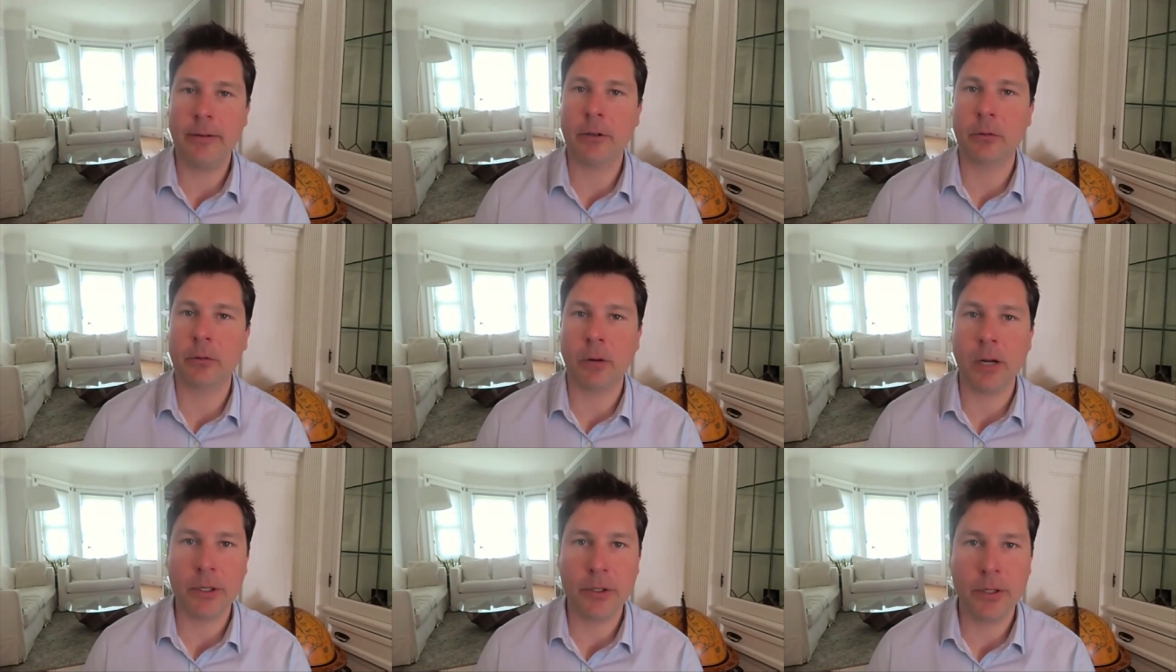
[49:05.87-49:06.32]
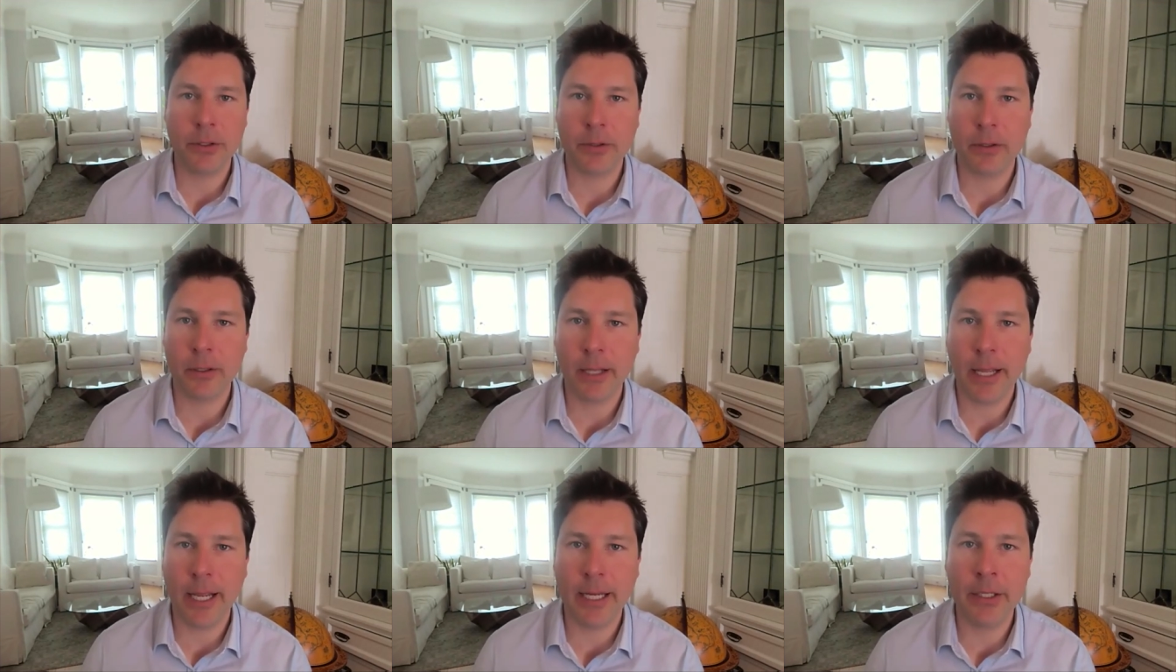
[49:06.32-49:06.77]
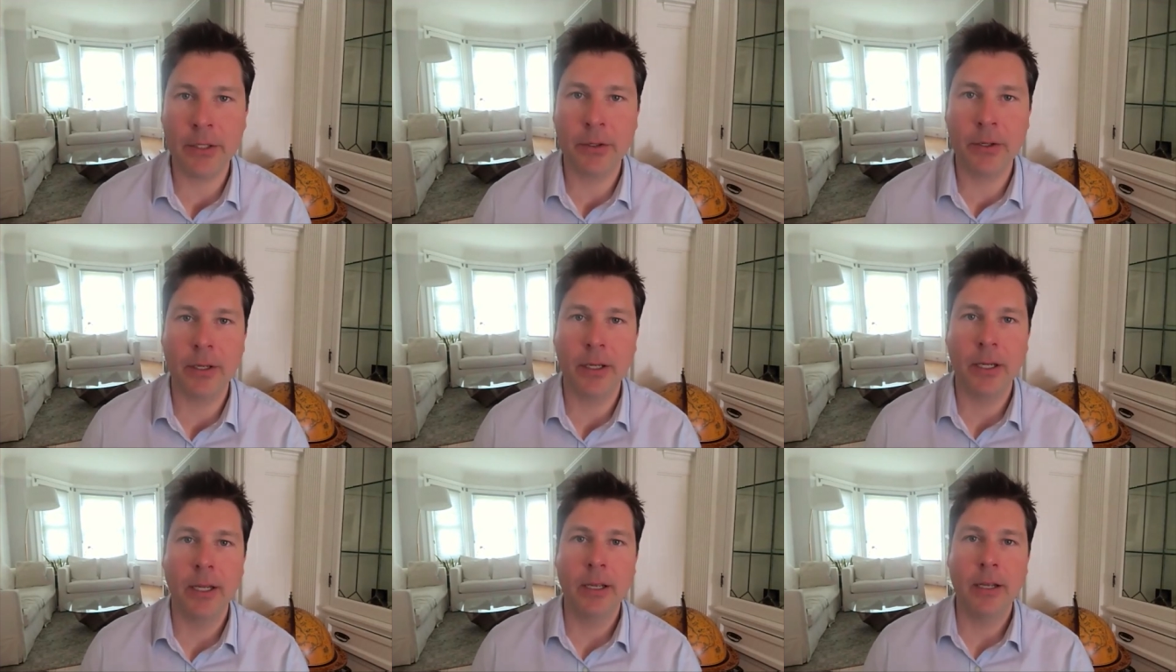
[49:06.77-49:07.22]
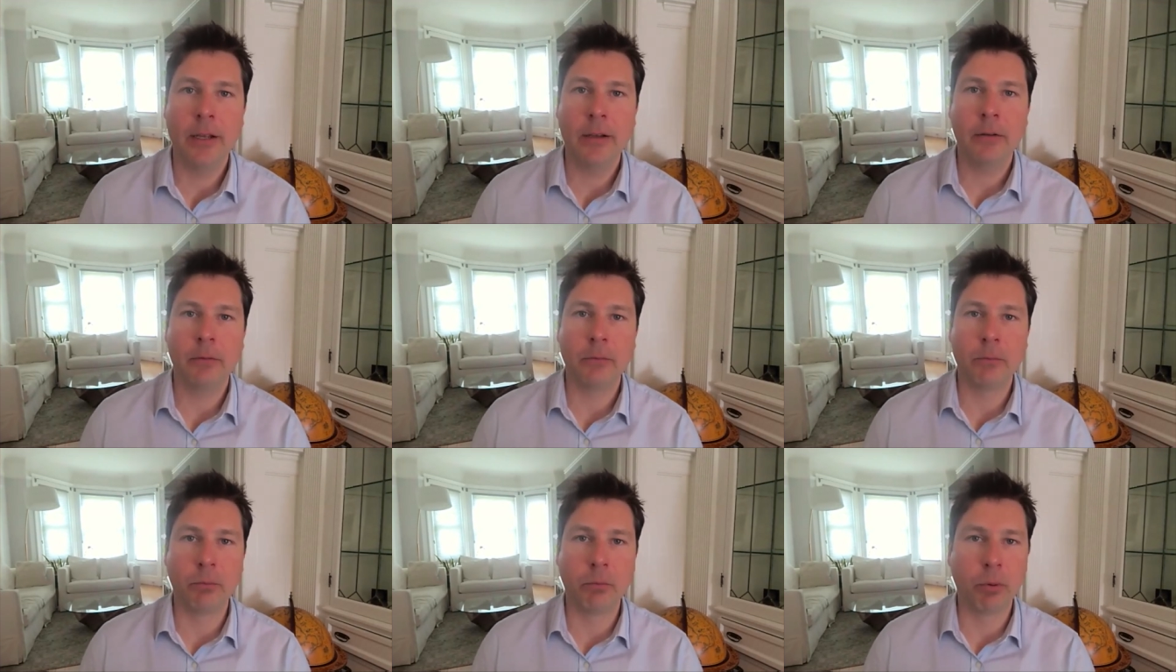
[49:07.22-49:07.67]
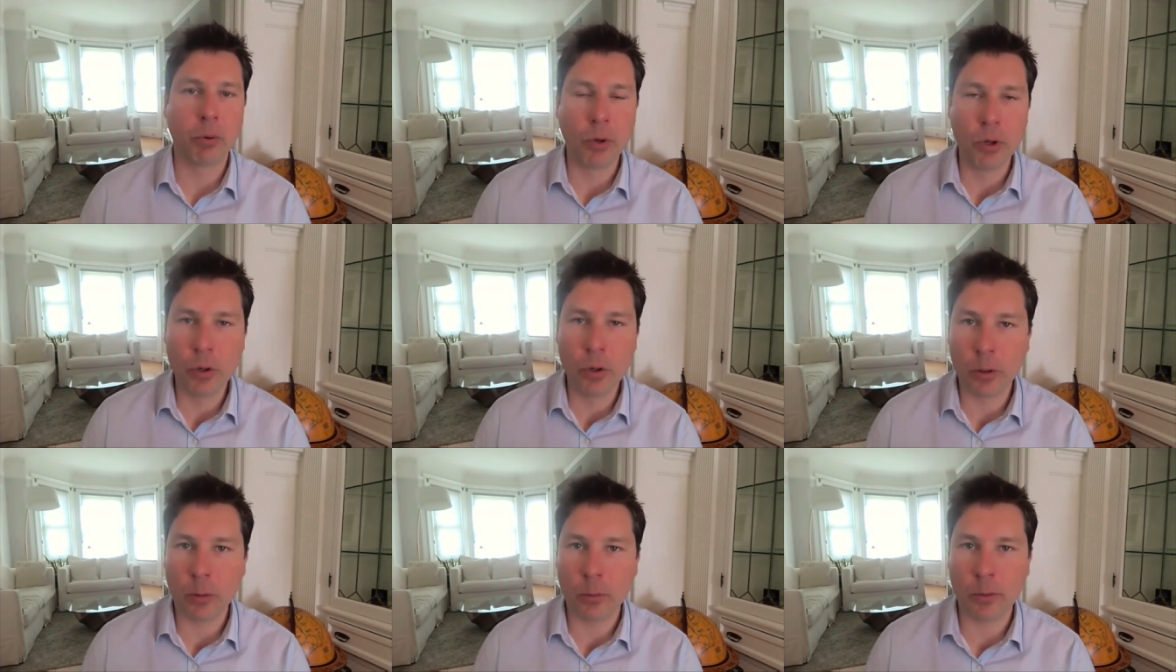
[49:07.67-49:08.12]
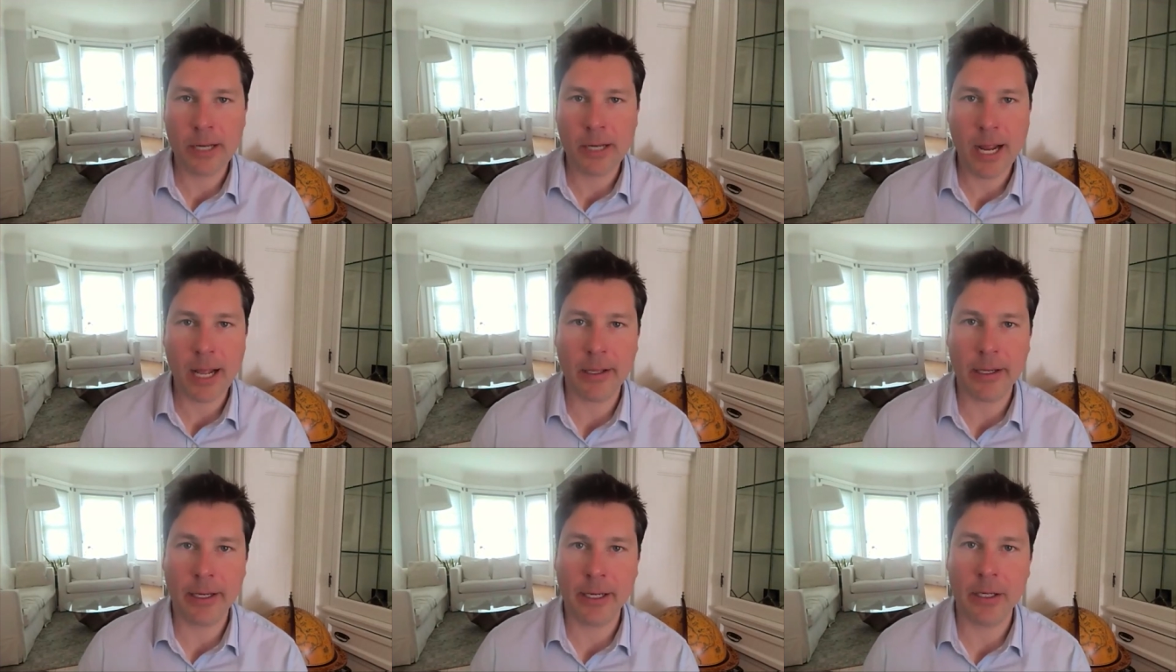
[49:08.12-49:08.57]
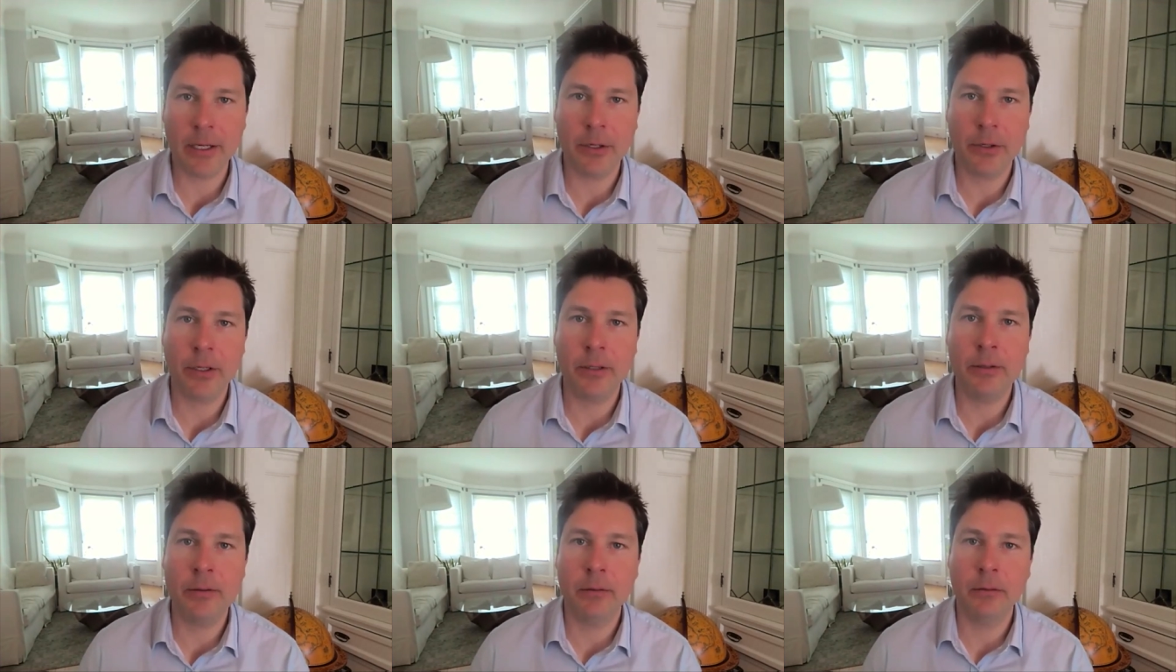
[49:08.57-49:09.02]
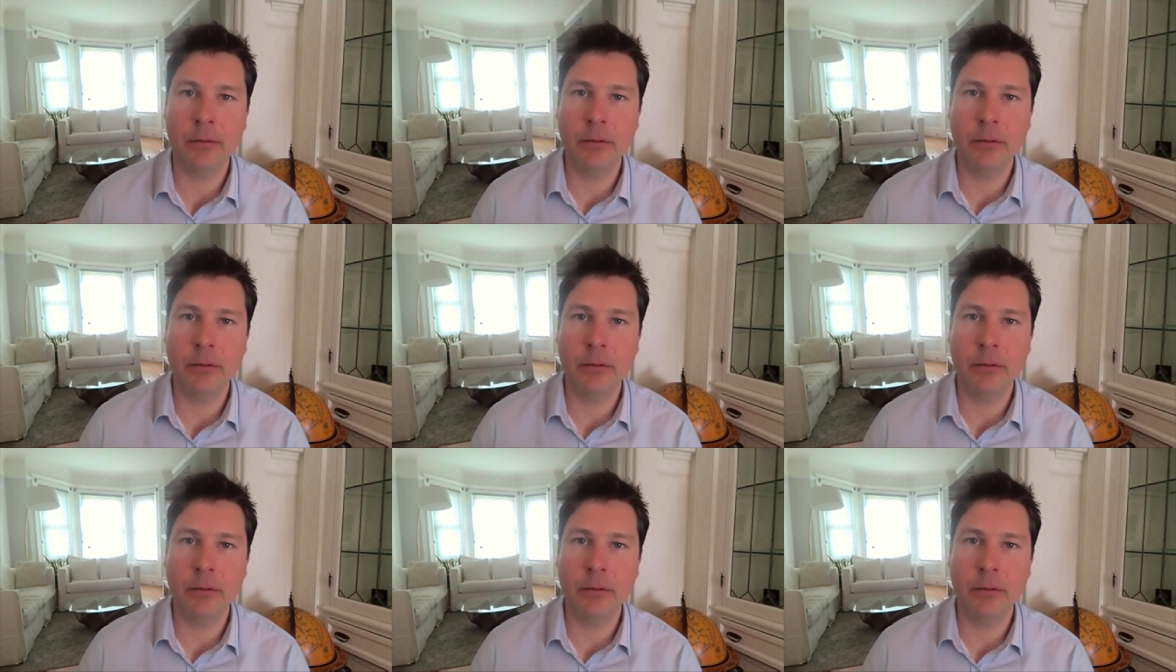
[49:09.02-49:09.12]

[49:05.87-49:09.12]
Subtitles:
Grush has alleged brutal retaliation.